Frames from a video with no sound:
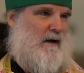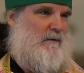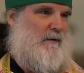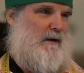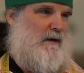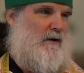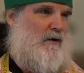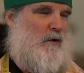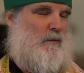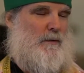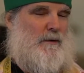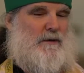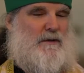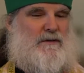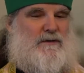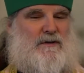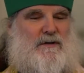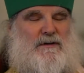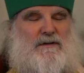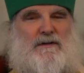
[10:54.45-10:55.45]
we can open the
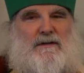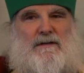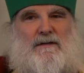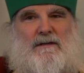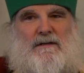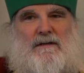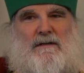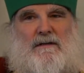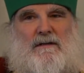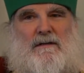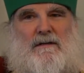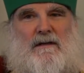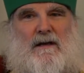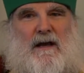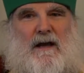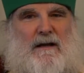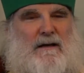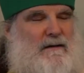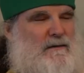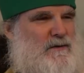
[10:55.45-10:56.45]
churches.
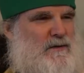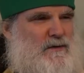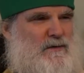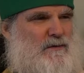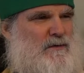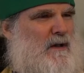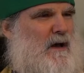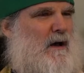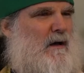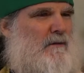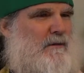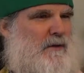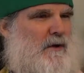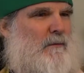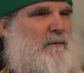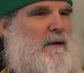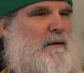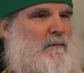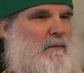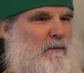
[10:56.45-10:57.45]
And soon now
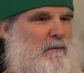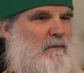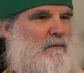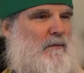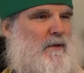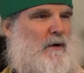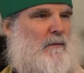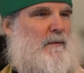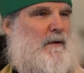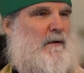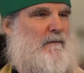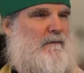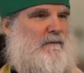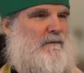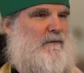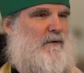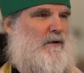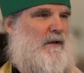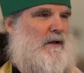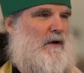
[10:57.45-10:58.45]
they'll be
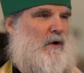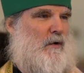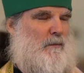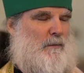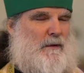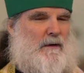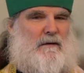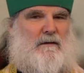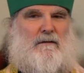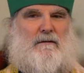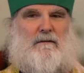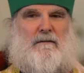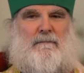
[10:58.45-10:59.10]
fully open.